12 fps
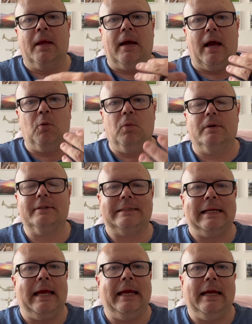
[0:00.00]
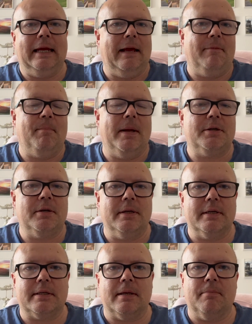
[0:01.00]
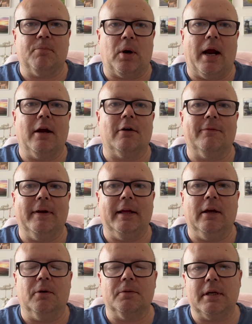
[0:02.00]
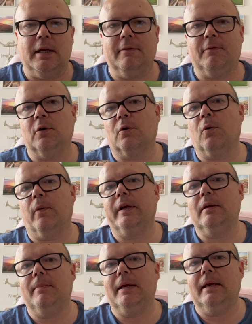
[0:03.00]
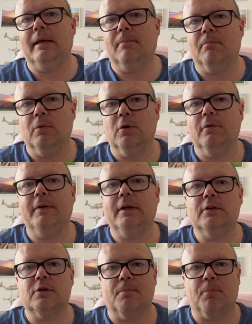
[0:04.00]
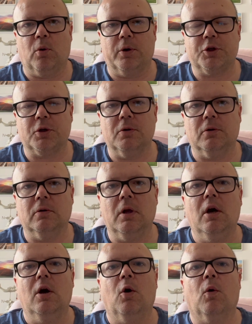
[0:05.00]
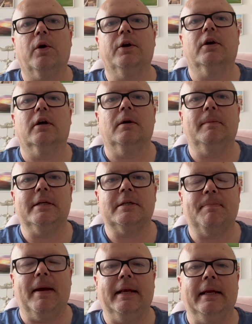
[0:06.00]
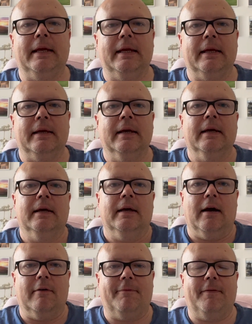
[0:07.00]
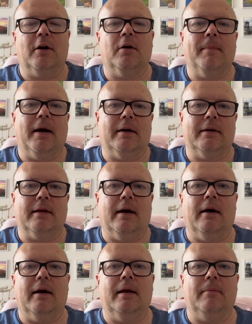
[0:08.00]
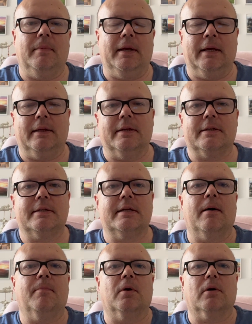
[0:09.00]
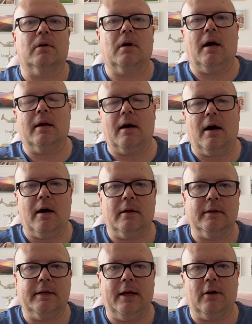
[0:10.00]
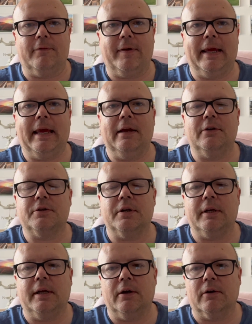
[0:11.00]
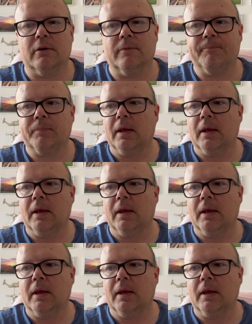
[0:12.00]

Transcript: I will say, and I've mentioned this in prior videos, if you're going to be moving to Portugal or you're going to be spending a fair amount of time in the summer on a holiday or vacation here,